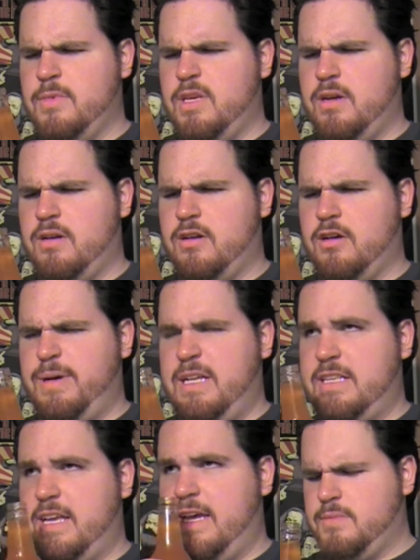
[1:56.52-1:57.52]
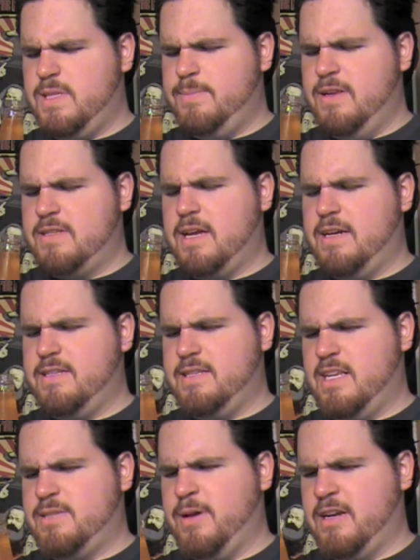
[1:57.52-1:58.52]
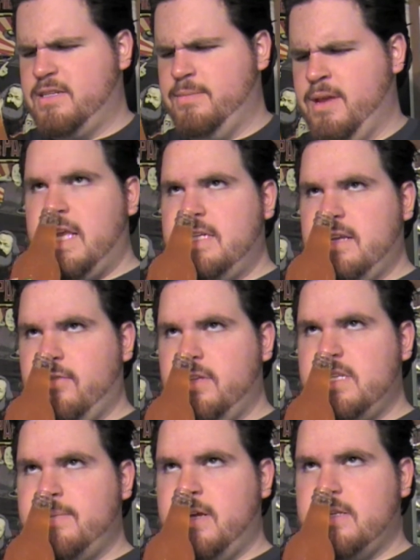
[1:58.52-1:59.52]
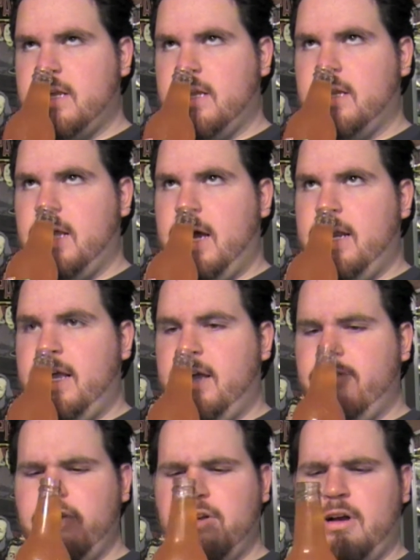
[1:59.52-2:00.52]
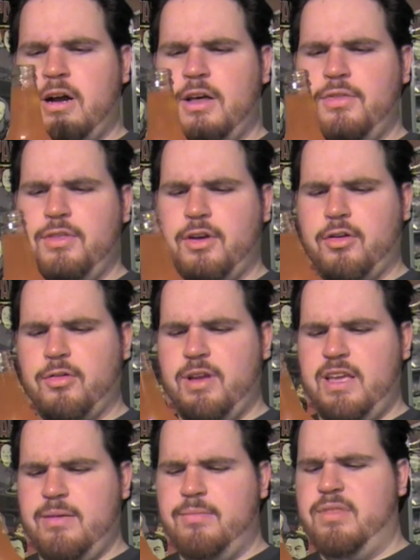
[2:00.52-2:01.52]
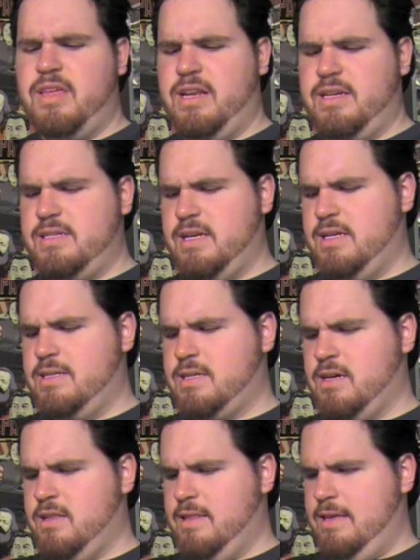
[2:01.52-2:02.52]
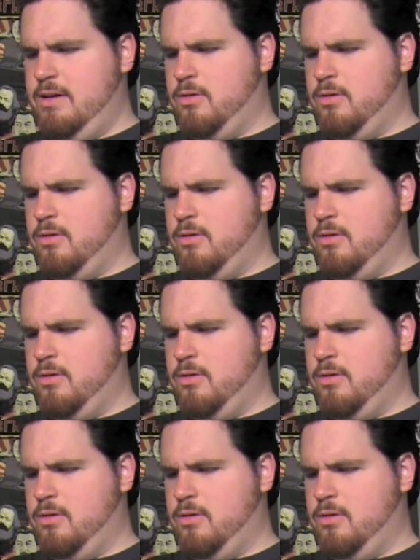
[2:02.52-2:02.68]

I don't know about that. Smells kind of suspect to me. It definitely smells a lot heavier on the cream than it does on the